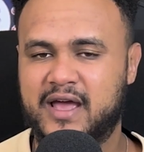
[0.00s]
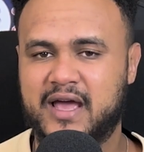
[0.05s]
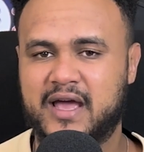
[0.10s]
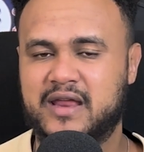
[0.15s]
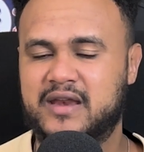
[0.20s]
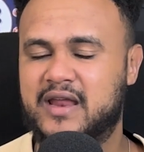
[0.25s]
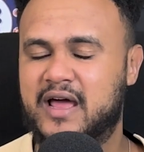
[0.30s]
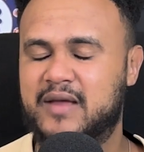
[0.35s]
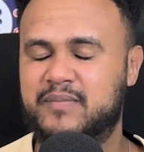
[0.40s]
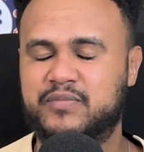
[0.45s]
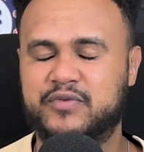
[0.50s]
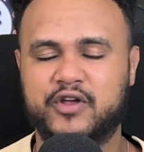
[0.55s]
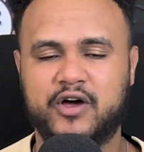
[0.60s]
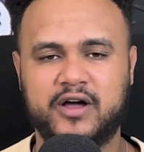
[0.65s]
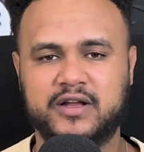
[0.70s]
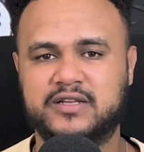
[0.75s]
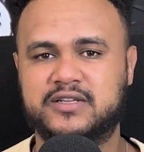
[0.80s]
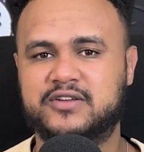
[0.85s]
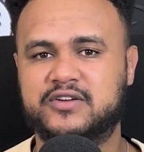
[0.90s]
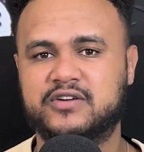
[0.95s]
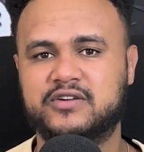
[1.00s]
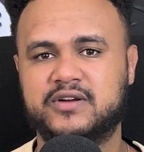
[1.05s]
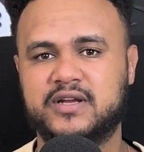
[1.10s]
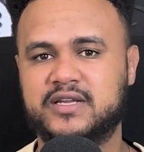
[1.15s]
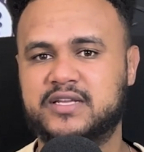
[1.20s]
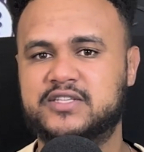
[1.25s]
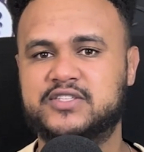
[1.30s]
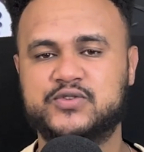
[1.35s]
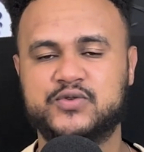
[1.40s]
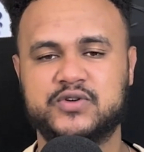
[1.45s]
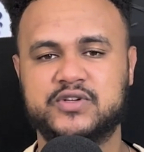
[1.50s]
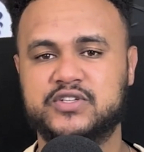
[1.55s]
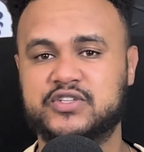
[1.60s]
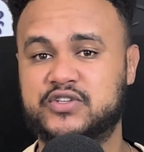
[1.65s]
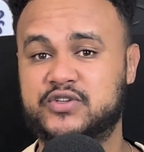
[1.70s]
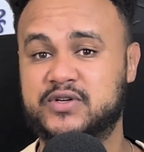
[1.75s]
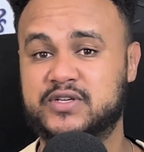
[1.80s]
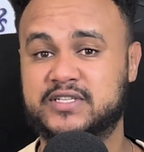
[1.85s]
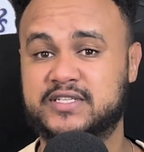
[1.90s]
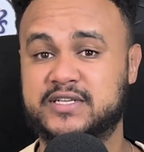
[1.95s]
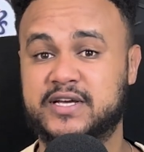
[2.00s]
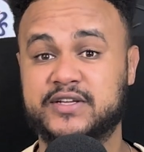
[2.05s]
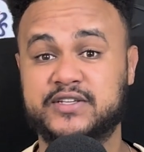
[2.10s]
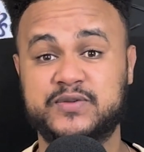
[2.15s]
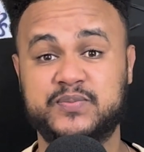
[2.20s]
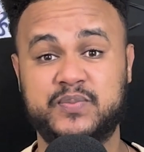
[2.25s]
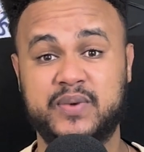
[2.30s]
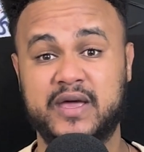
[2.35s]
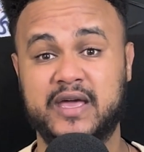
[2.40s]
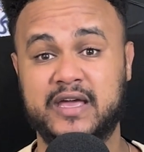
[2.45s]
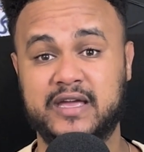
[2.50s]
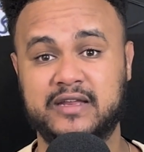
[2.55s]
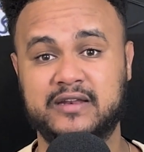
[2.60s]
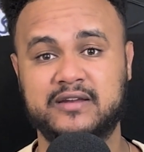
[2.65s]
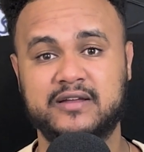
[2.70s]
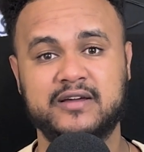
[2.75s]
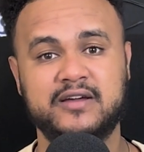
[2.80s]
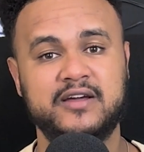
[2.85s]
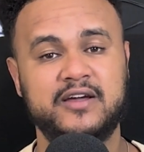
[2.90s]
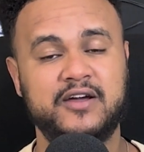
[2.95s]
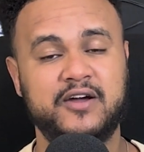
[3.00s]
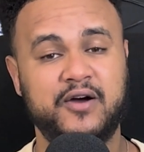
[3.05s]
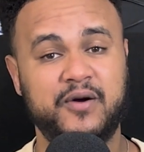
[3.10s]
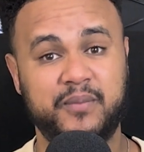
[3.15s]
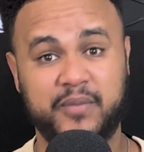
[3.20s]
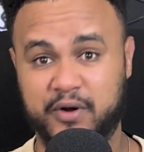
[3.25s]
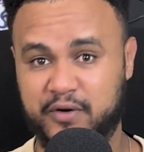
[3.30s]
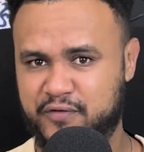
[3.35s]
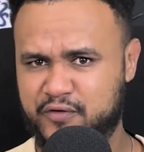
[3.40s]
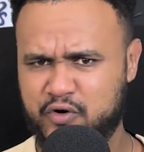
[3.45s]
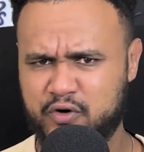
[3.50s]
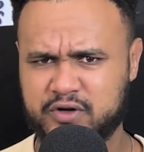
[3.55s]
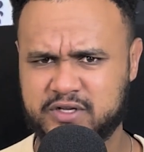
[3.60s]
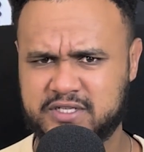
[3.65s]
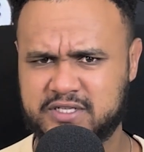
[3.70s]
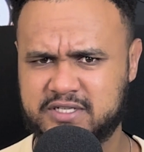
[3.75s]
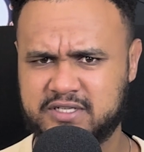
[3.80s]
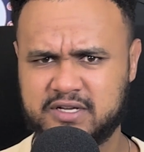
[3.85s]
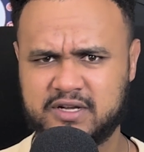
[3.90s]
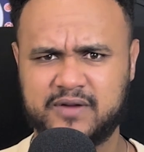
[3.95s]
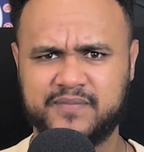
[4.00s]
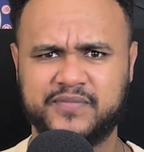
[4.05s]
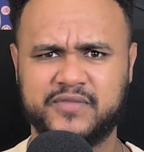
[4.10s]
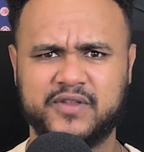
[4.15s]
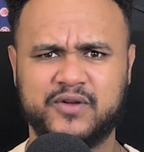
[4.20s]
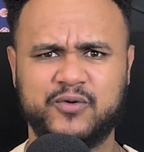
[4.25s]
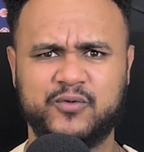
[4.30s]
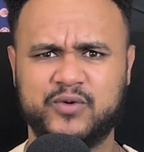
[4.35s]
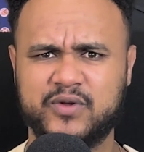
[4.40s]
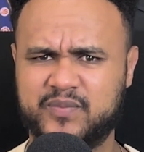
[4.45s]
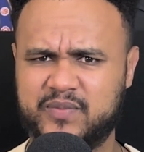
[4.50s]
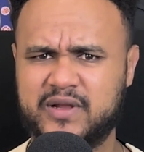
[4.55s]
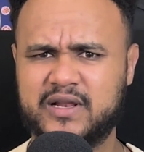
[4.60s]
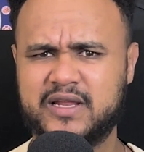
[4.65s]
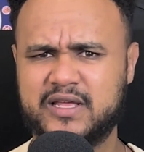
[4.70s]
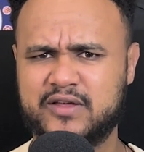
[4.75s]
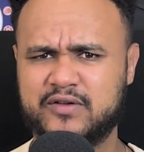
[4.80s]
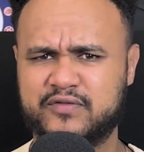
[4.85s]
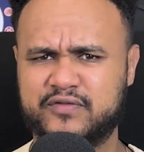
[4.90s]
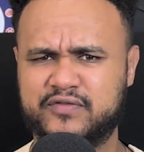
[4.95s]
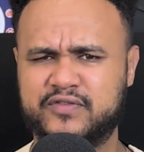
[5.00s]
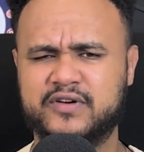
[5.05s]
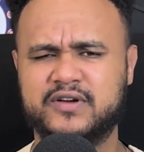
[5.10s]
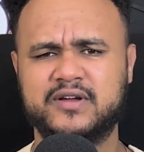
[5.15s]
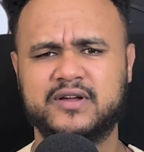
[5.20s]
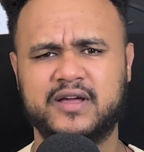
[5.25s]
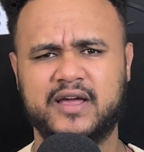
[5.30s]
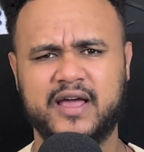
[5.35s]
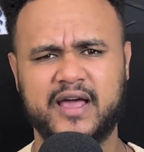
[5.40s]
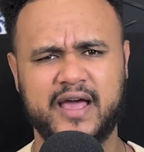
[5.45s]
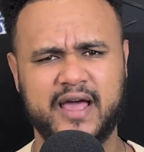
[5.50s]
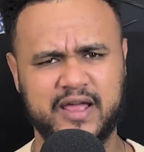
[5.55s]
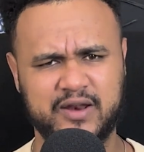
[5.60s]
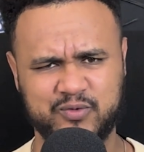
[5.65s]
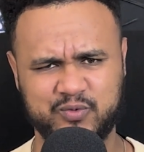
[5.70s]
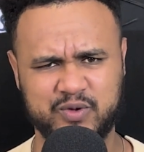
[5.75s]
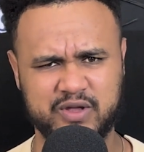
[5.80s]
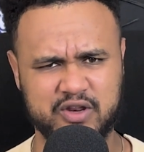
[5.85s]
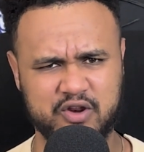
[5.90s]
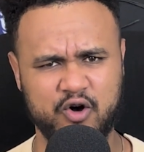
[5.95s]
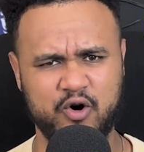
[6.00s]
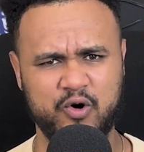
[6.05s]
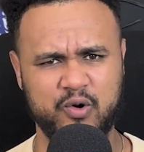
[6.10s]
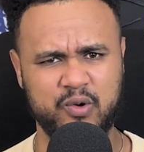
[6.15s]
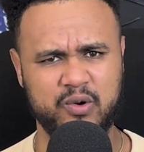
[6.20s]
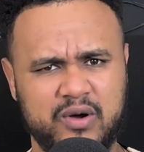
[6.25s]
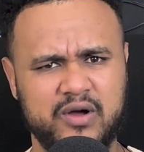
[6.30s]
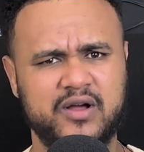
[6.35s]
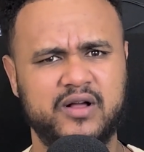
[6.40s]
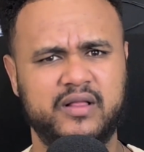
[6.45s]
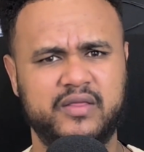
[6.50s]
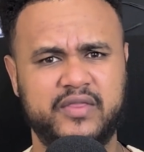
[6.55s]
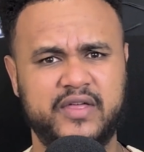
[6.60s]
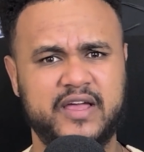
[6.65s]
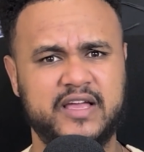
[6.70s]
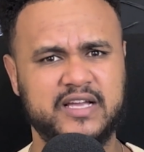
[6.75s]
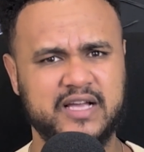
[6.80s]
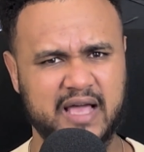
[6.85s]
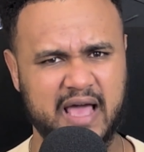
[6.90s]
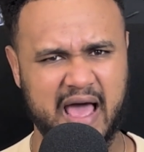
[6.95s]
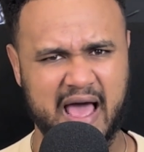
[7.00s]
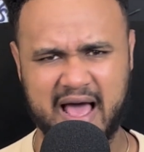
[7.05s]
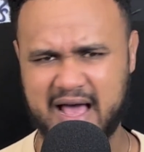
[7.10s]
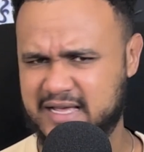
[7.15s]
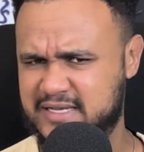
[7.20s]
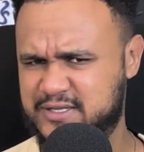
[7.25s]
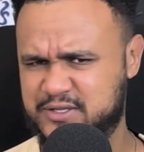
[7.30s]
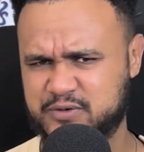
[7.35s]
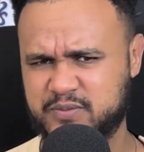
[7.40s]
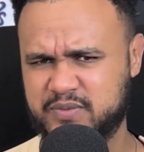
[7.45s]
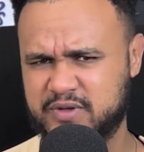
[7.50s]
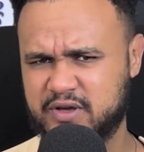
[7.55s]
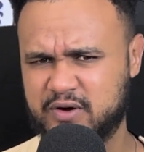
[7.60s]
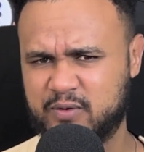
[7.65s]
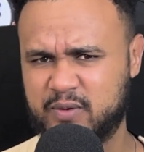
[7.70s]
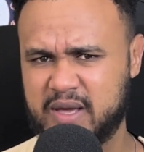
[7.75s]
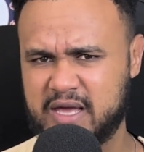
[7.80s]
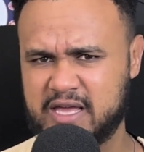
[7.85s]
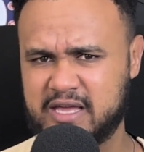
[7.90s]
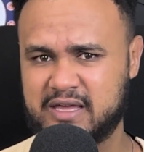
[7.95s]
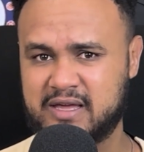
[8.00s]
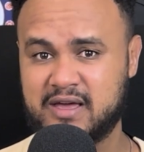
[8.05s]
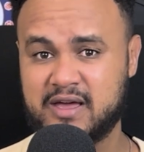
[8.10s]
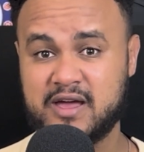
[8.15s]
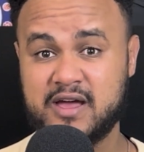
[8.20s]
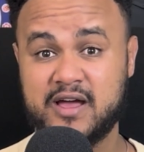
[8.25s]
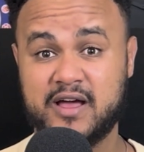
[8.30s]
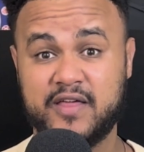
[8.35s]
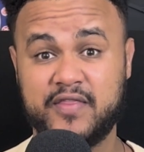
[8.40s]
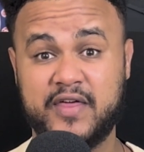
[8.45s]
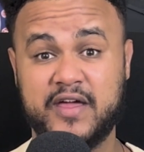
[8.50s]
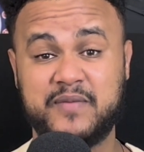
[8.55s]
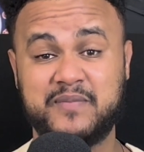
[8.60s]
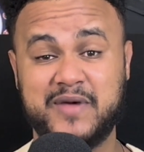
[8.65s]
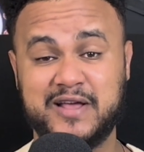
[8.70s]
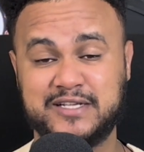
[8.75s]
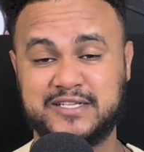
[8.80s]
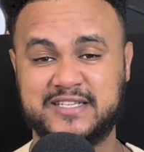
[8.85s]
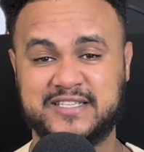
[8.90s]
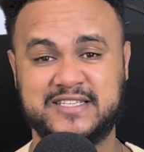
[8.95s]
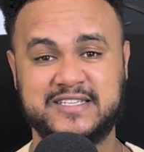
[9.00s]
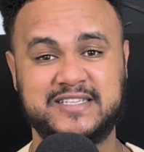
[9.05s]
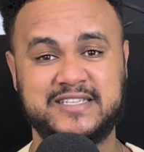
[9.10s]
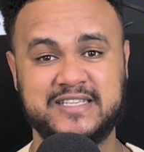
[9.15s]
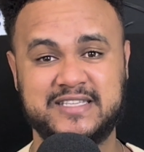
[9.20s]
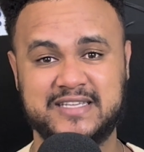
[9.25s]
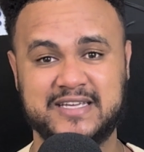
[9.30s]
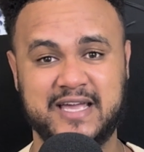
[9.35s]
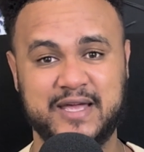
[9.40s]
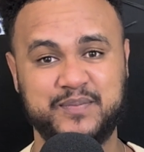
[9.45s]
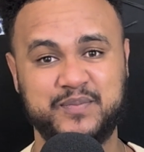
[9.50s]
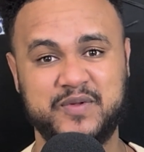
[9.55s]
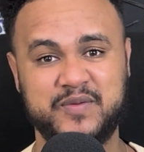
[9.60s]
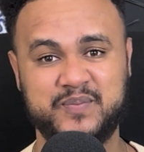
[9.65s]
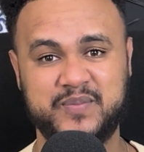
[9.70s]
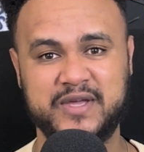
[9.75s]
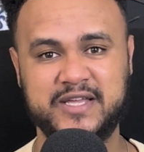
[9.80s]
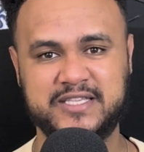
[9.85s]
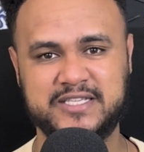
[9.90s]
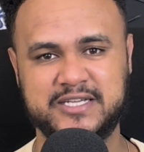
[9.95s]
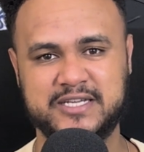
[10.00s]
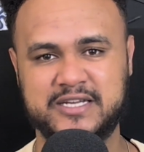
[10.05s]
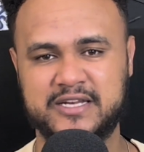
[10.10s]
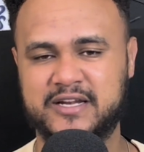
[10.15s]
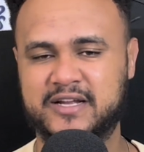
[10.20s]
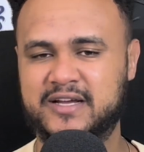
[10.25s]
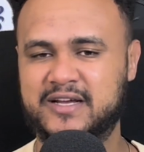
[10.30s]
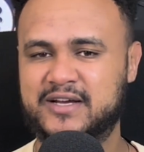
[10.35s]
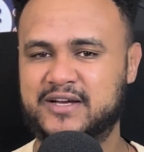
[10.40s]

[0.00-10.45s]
And I'm not ready to endure such pain. But of course, we believe and we know there has to be a way that Manchester City can be beaten.